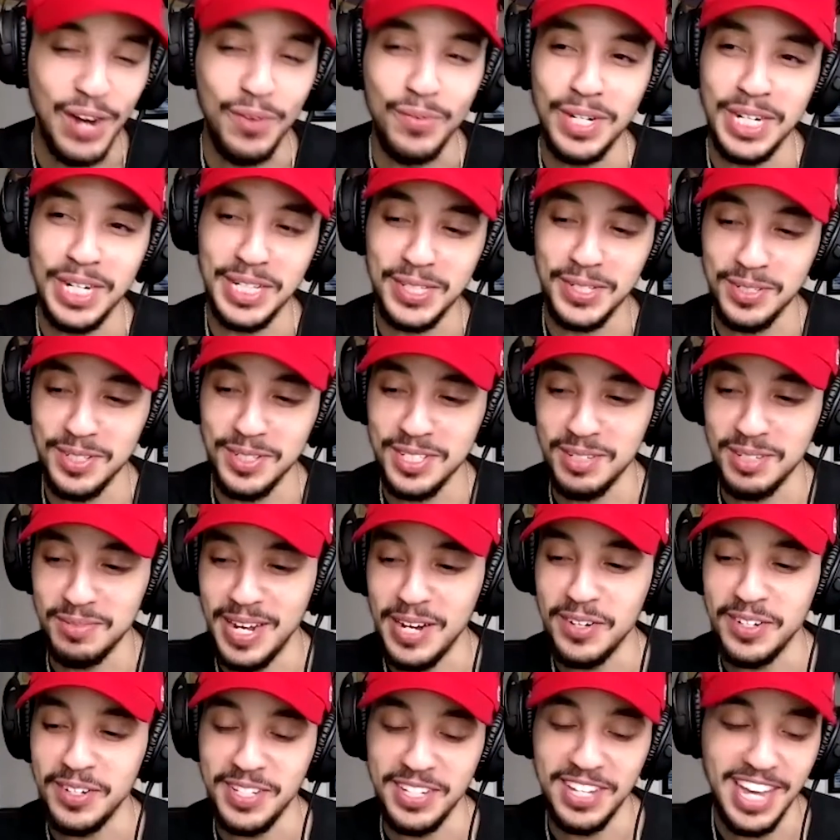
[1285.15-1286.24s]
want to throw some
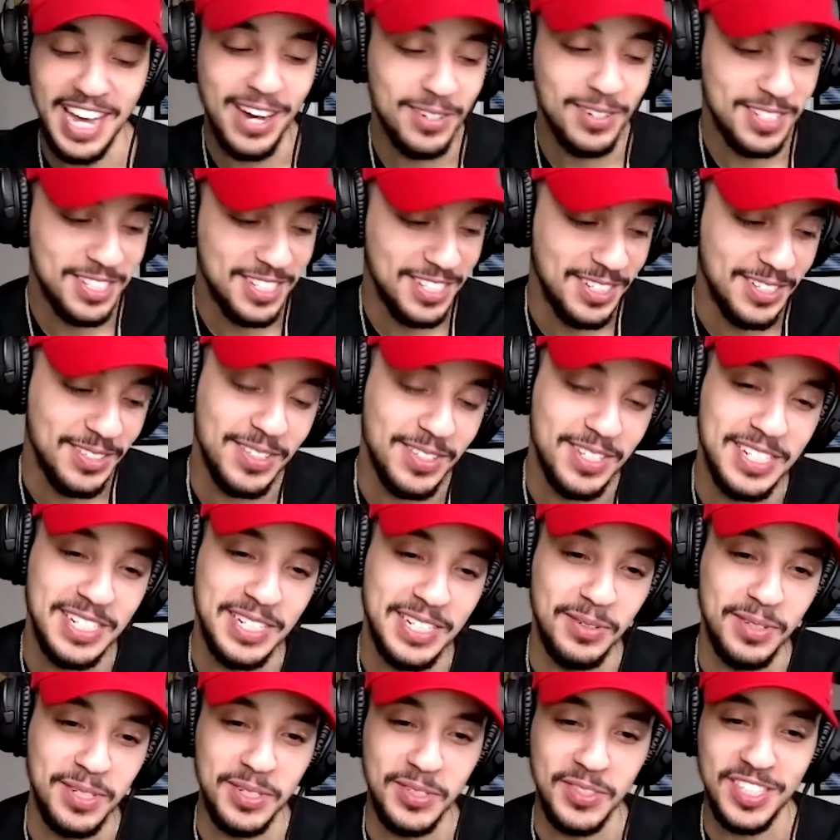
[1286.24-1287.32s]
out to you and see
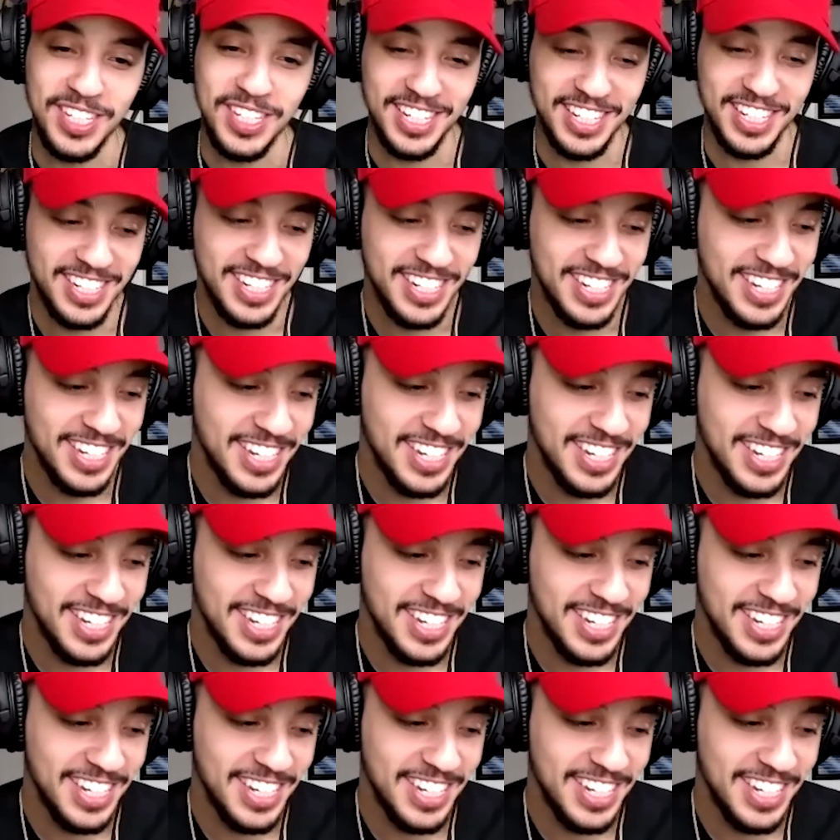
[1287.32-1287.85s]
what you think.